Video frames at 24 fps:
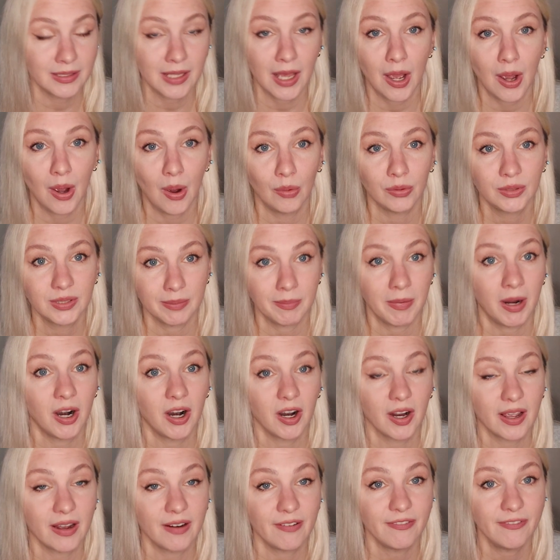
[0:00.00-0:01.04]
now
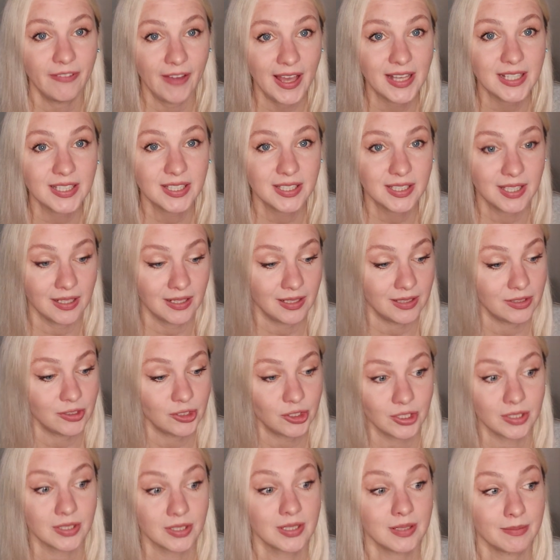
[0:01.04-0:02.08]
Tamara confessed, and
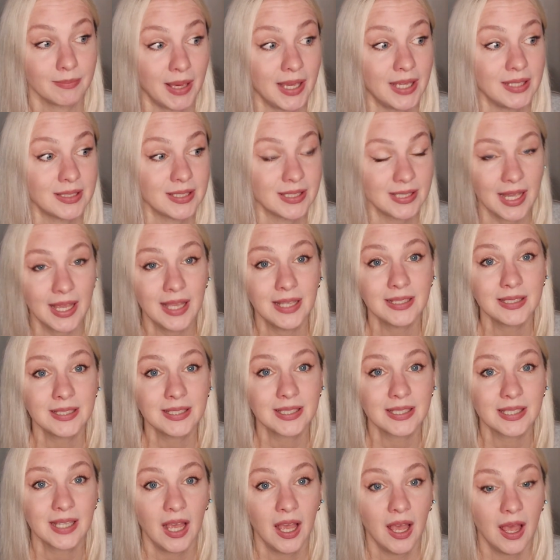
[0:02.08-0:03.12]
it just made
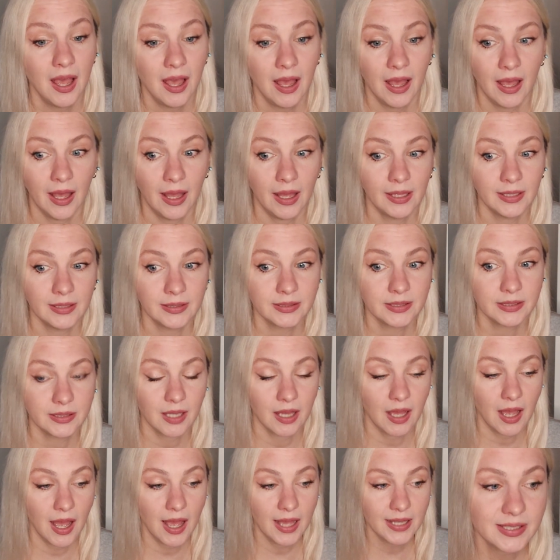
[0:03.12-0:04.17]
sense. And
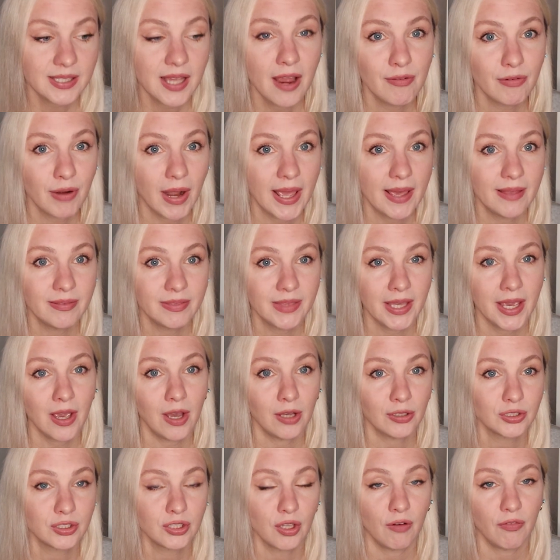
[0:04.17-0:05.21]
as I read, they
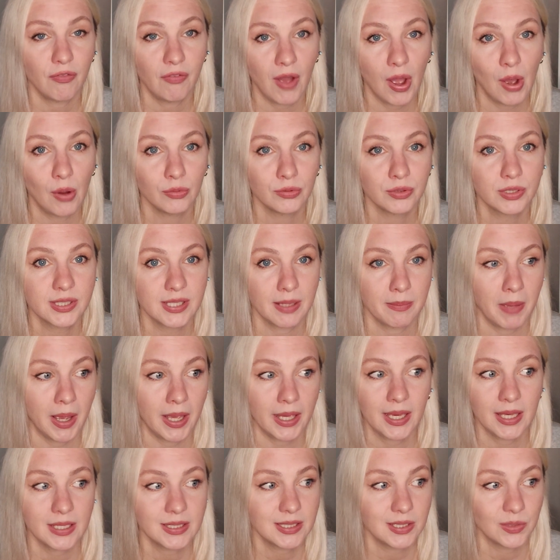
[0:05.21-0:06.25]
also found some,
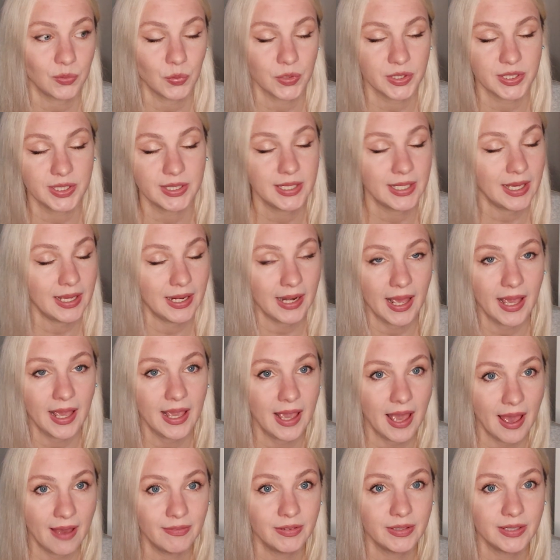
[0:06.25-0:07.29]
I guess it was
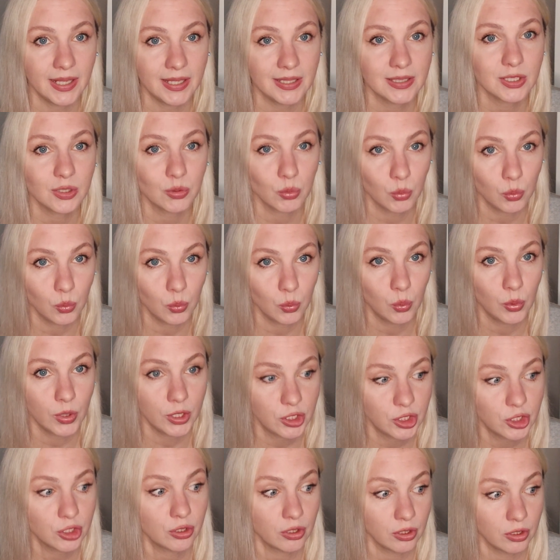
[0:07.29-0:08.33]
DNA evidence,
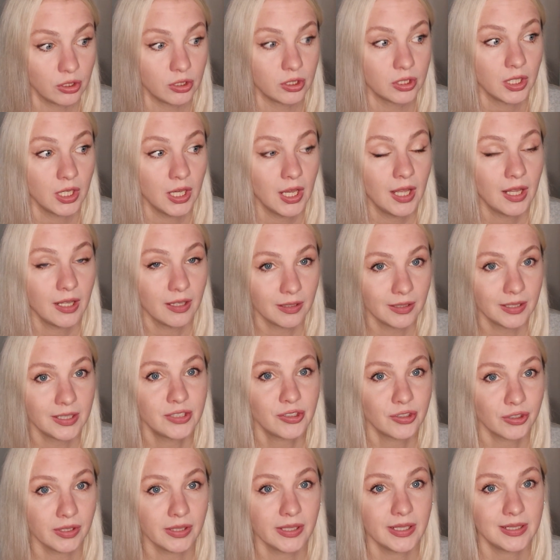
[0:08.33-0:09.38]
which could
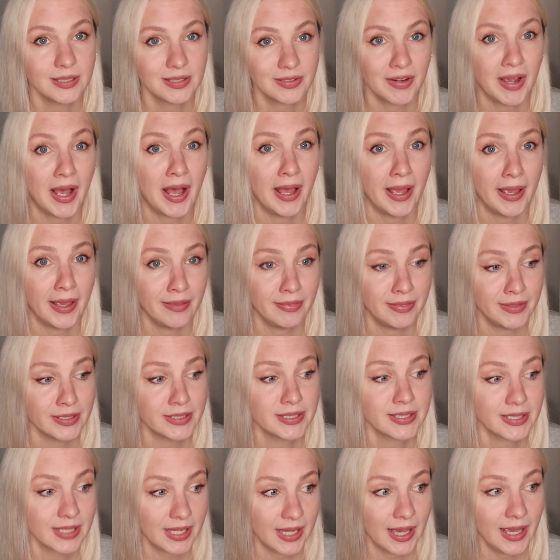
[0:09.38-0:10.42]
literally tie
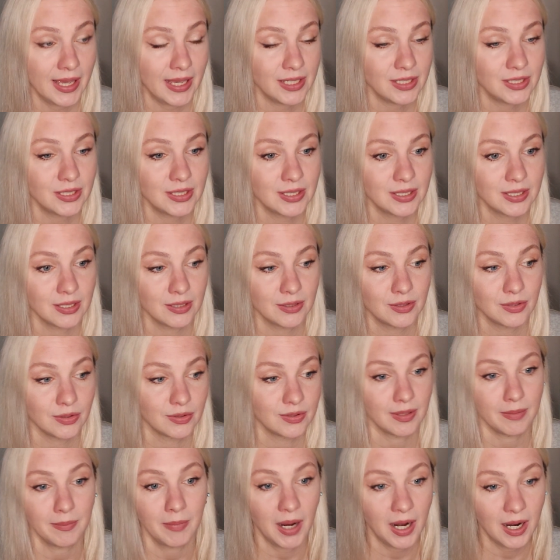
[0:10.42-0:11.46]
this case to
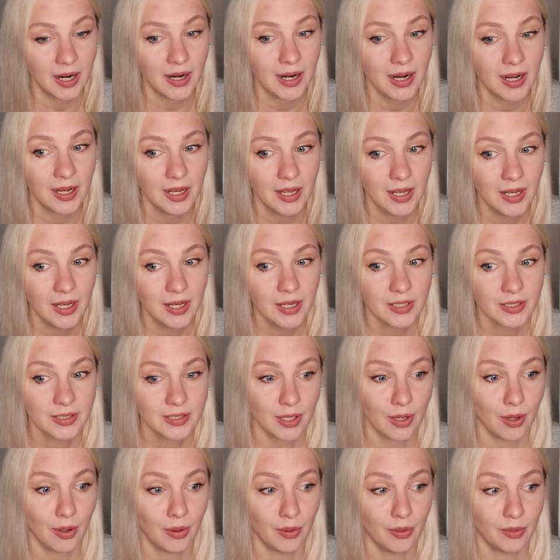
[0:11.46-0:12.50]
Tamara.
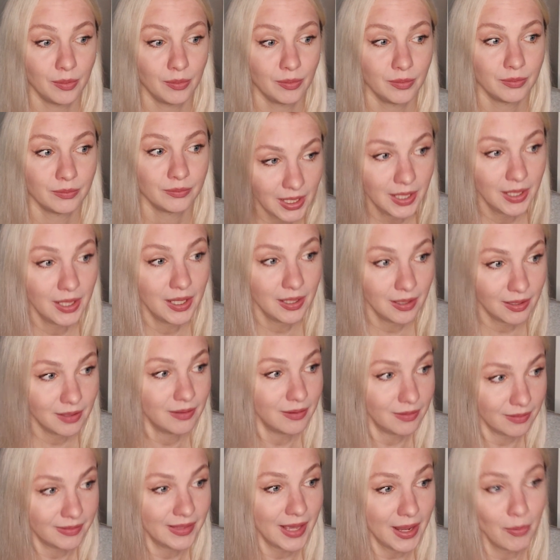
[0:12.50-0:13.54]
So
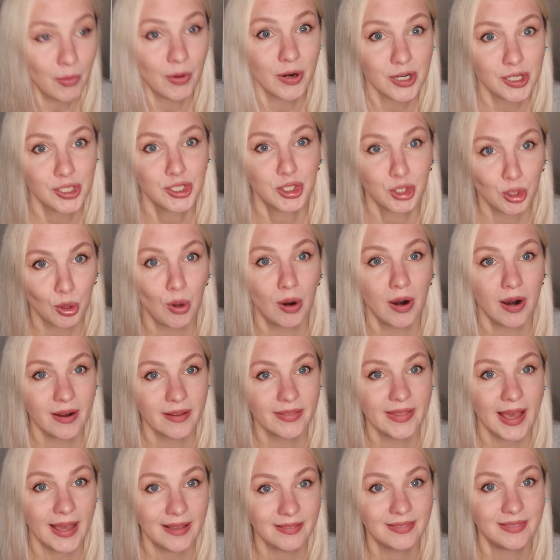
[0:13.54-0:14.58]
they were sure
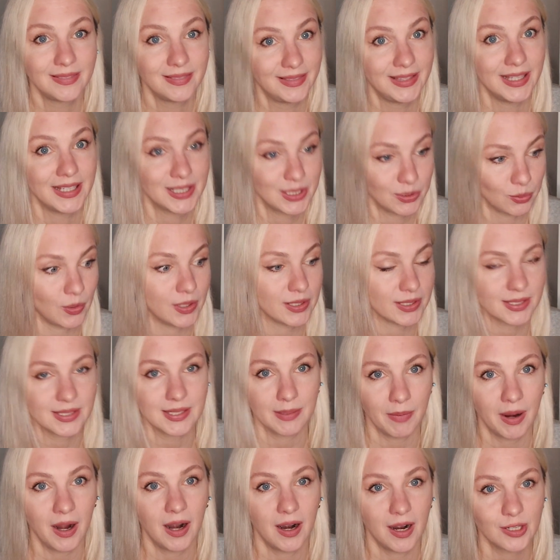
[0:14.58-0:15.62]
that this was
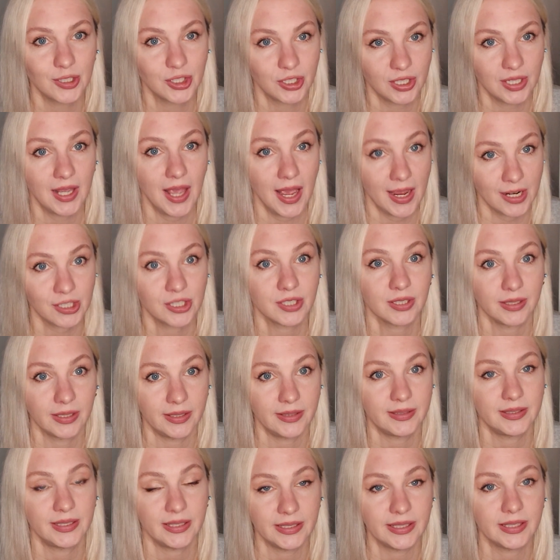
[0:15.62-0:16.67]
Tamara. She
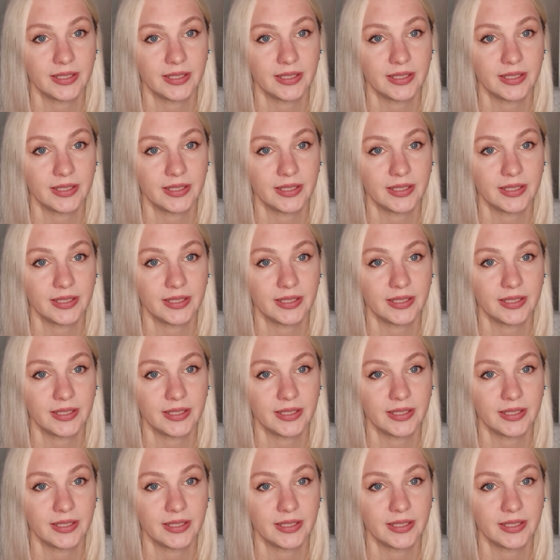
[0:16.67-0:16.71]
actually did